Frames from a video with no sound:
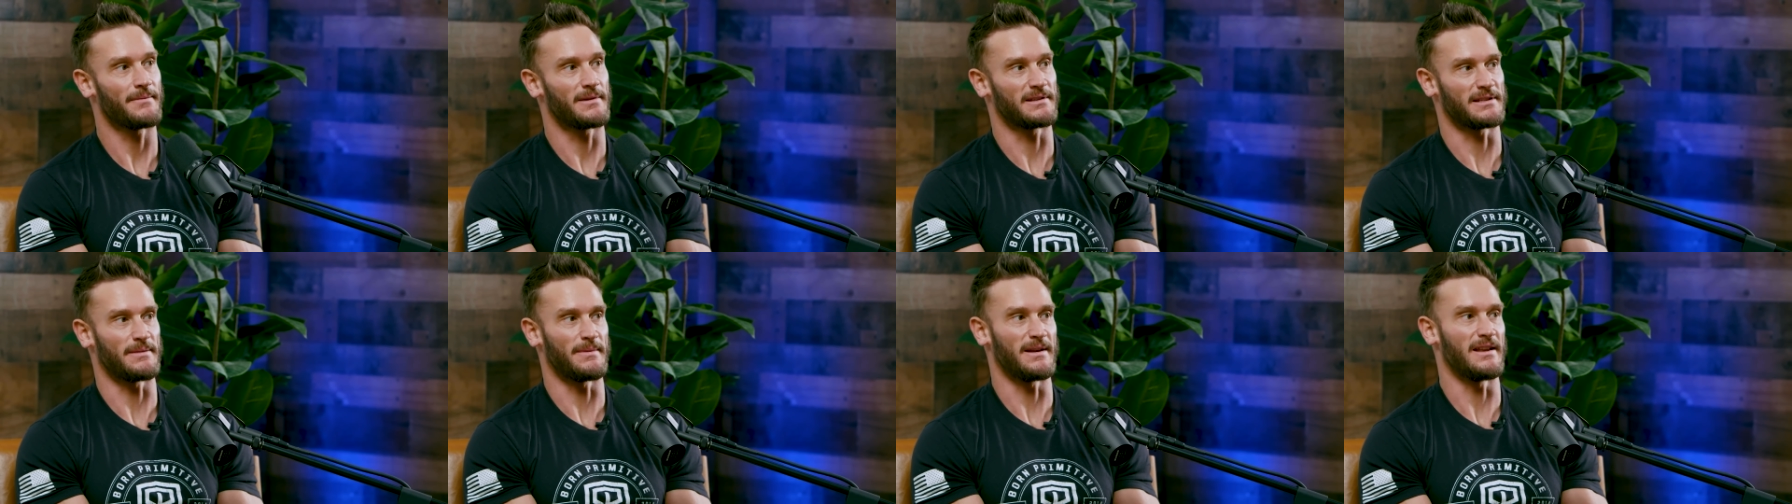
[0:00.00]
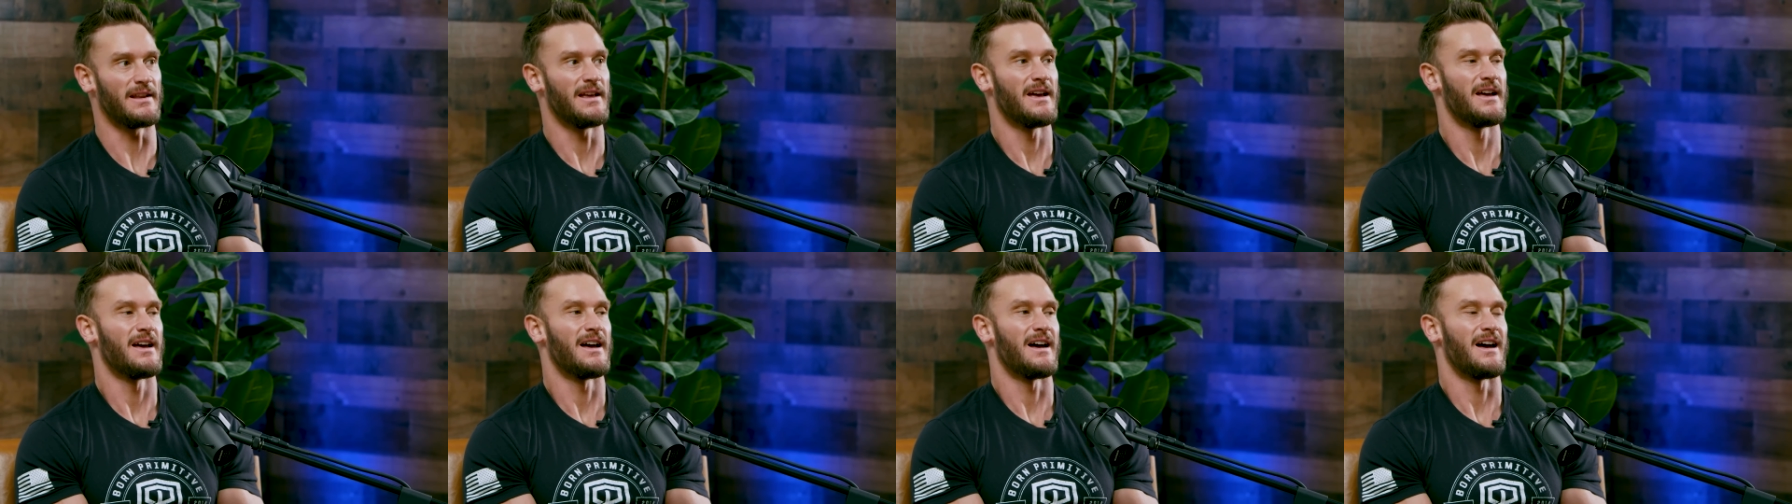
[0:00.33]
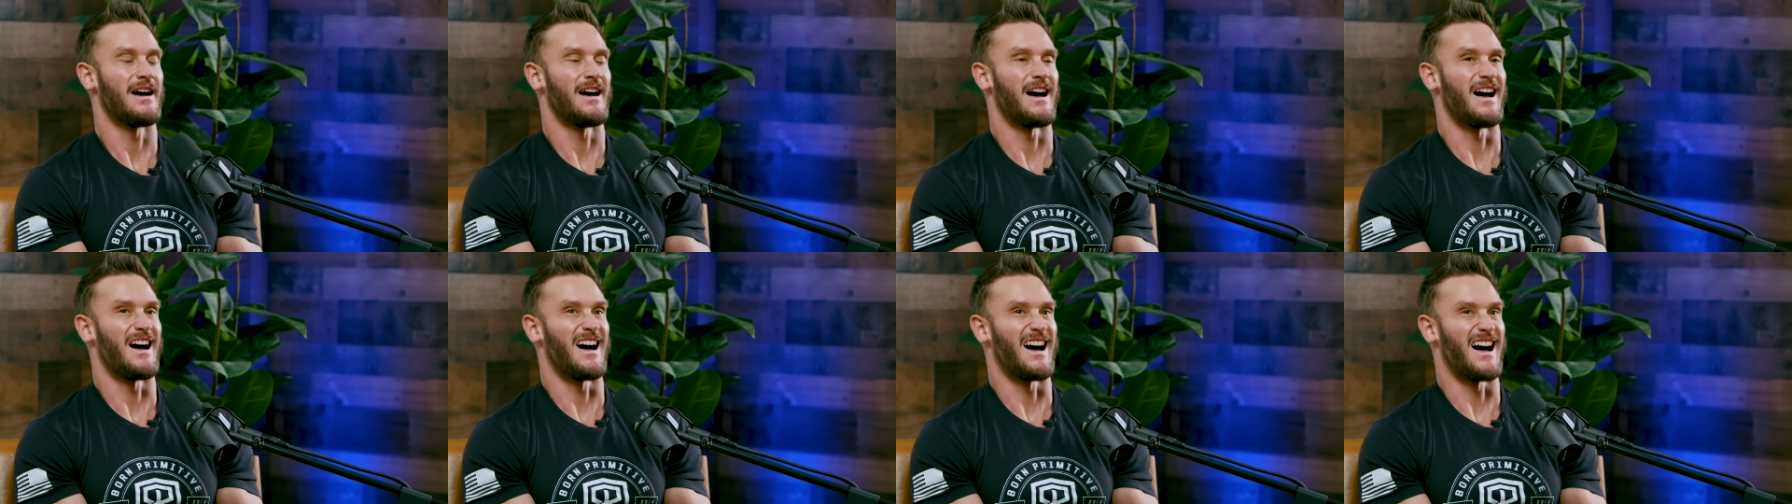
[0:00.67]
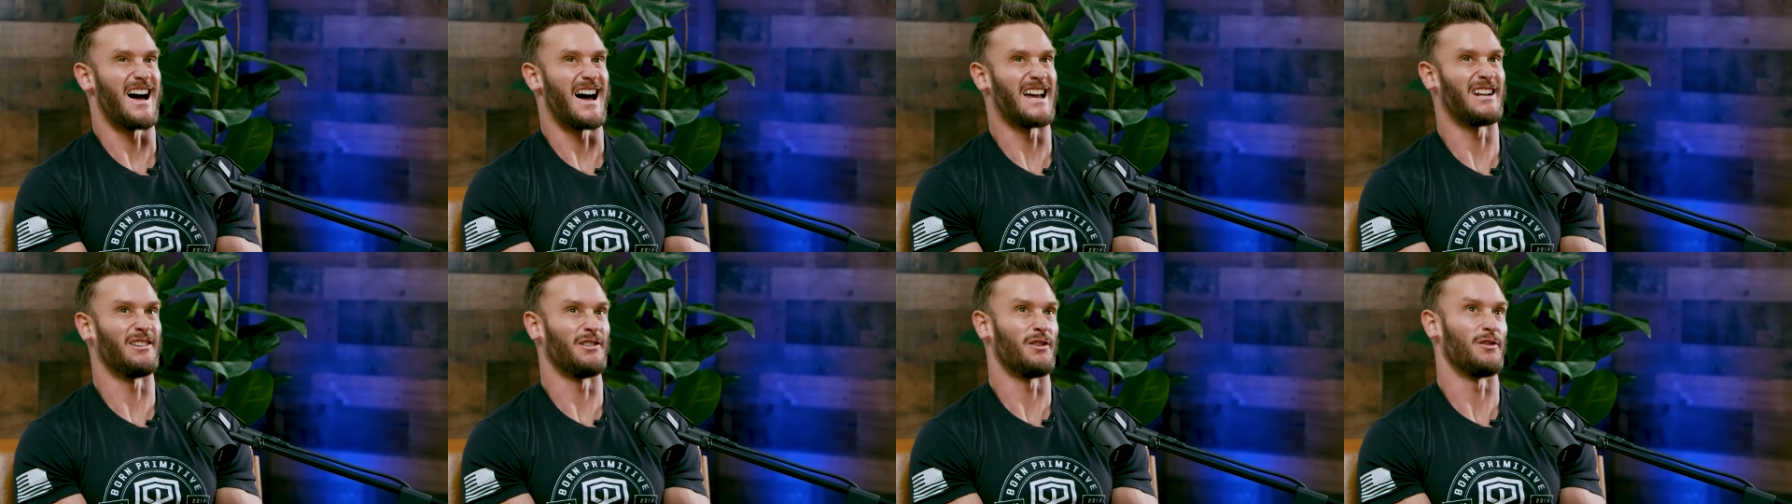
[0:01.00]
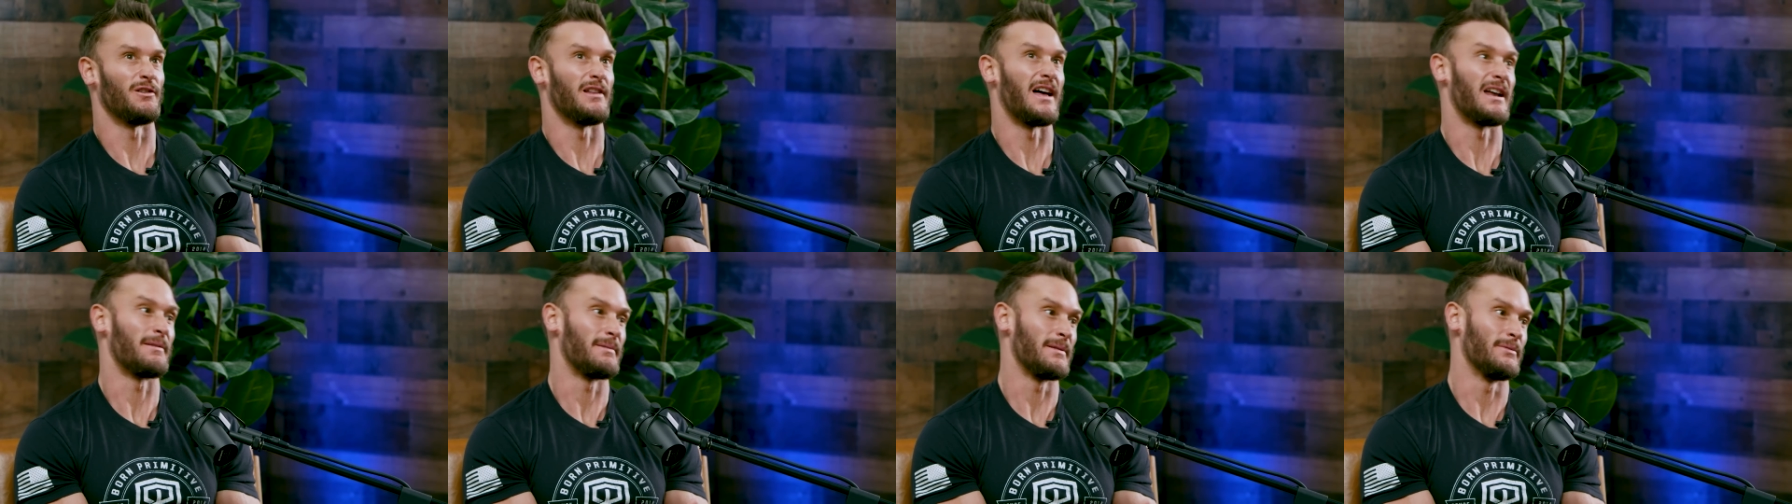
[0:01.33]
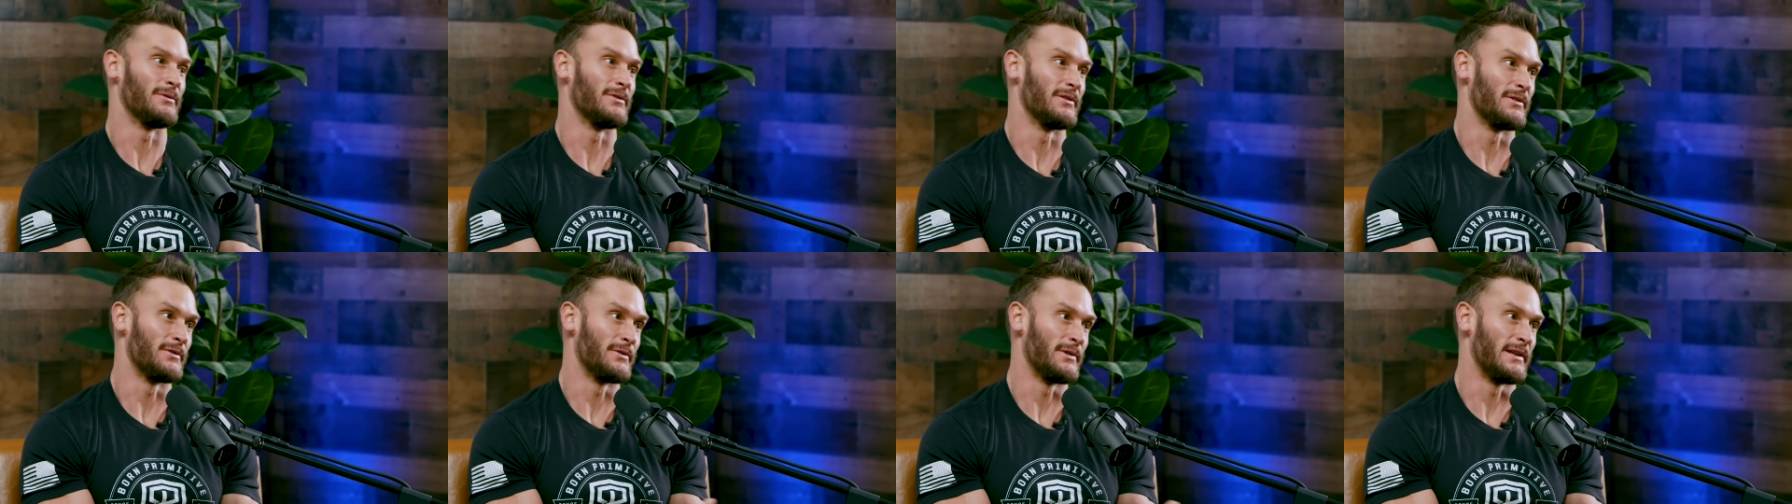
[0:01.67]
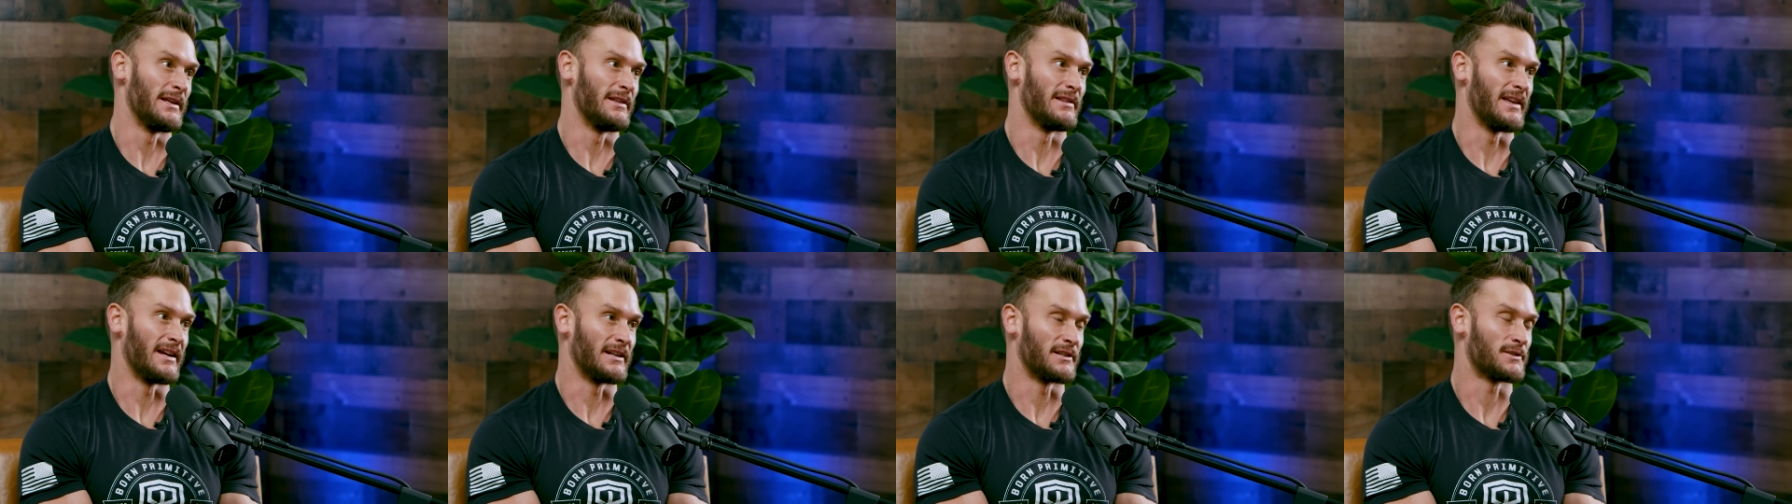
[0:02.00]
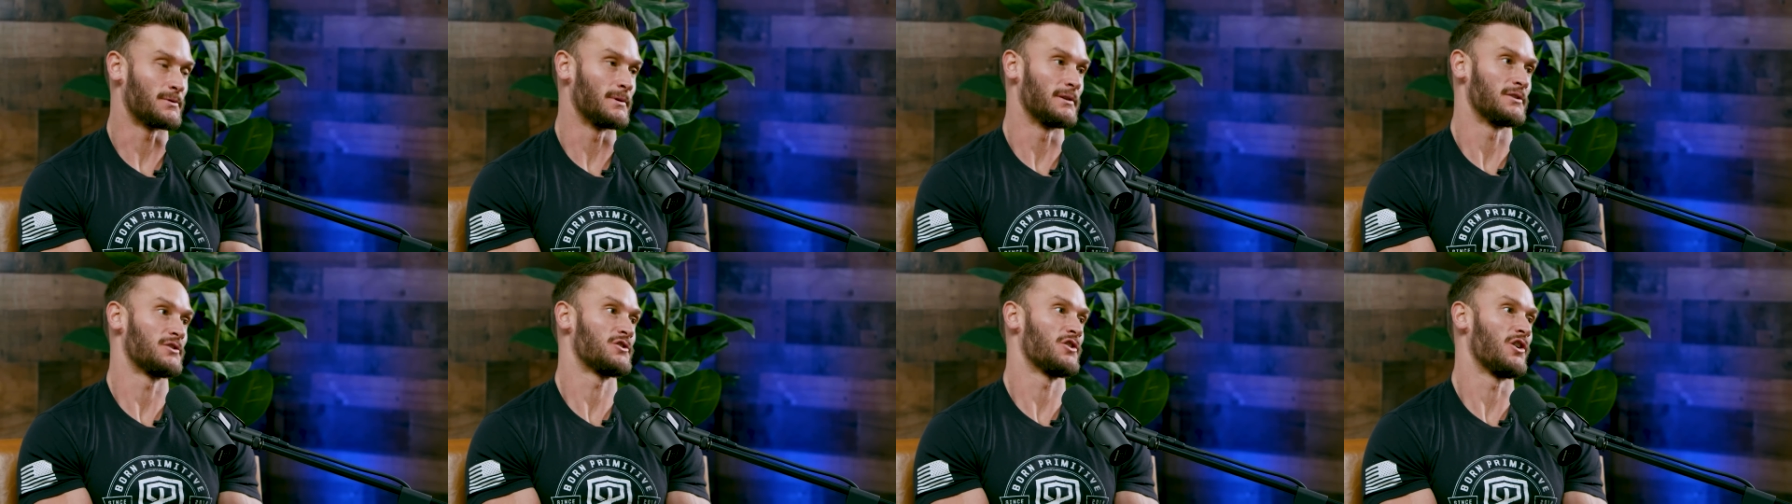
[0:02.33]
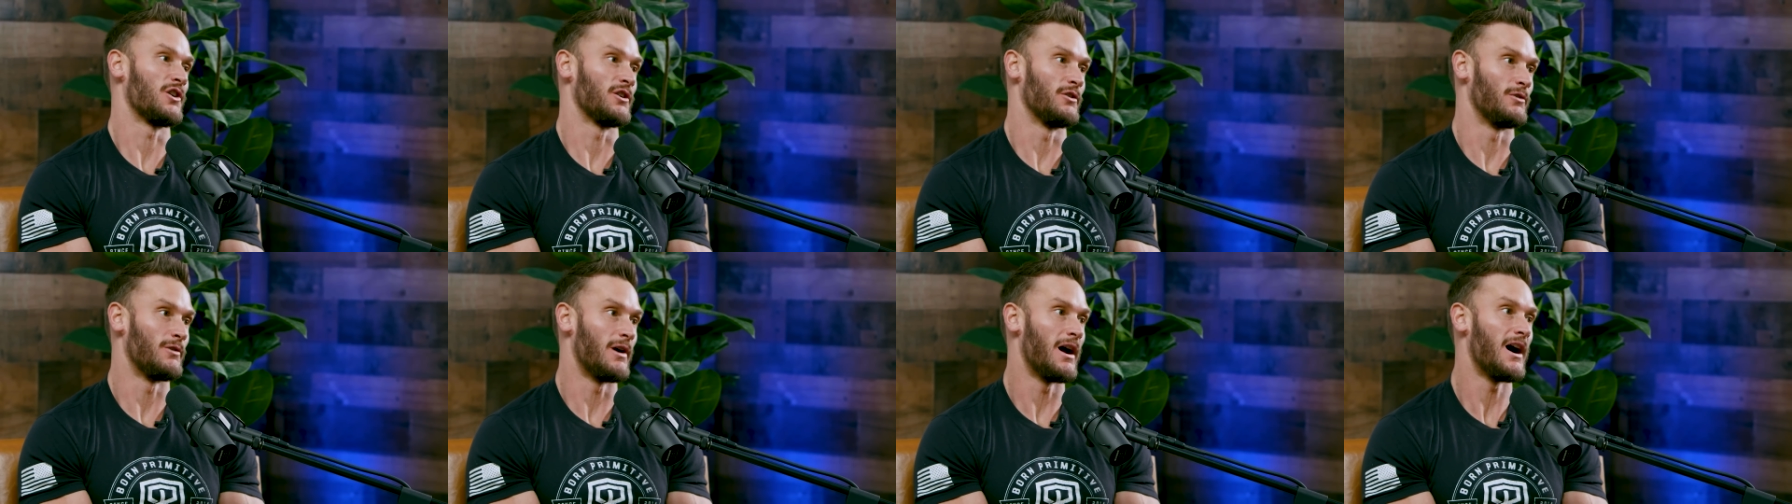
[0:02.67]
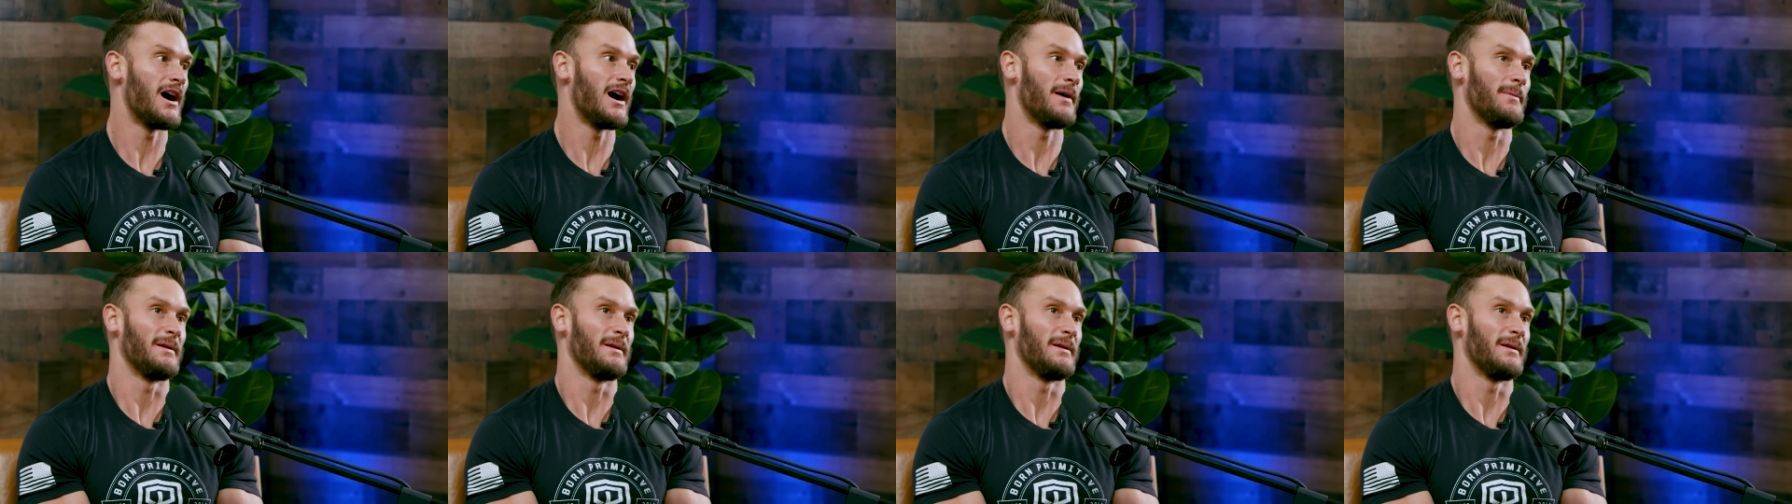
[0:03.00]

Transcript: Because I mean, I don't know a lot of people that would eat like Swiss chard raw.